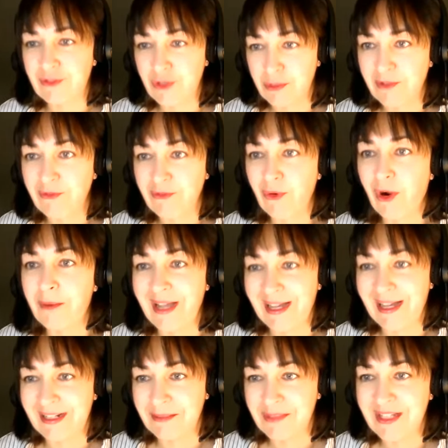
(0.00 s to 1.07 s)
to perform
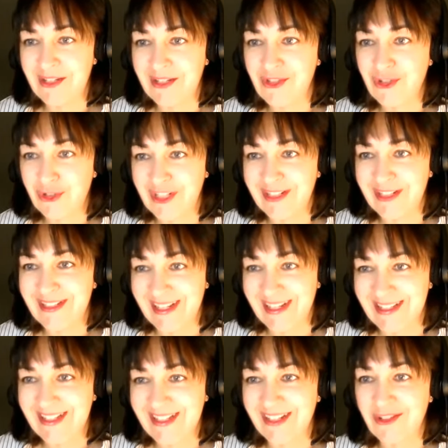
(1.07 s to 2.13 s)
ADAMTS13
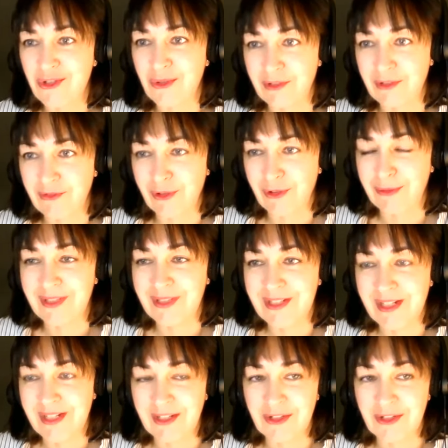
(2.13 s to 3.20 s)
testing to confirm the
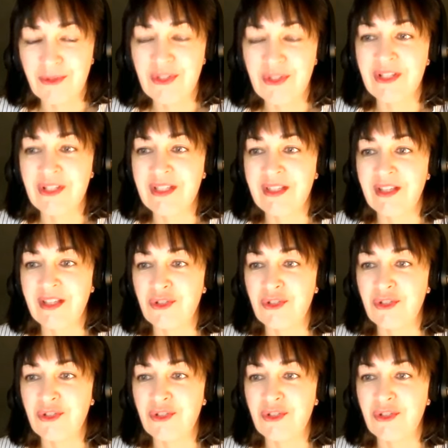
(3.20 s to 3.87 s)
diagnosis,